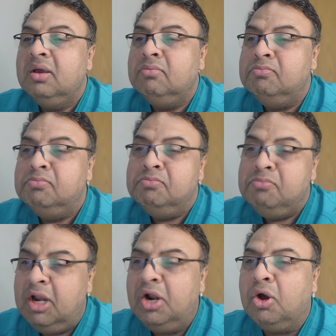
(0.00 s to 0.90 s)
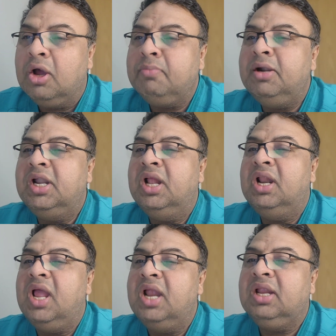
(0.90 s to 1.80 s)
mid-orbital
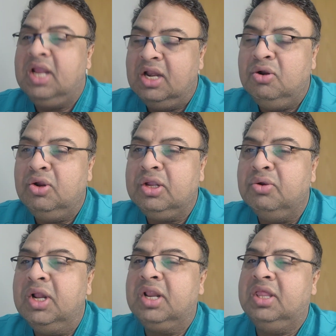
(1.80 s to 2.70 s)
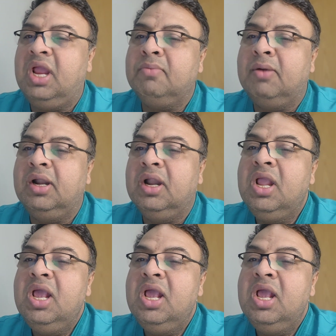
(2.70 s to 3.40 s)
and canalicular segment.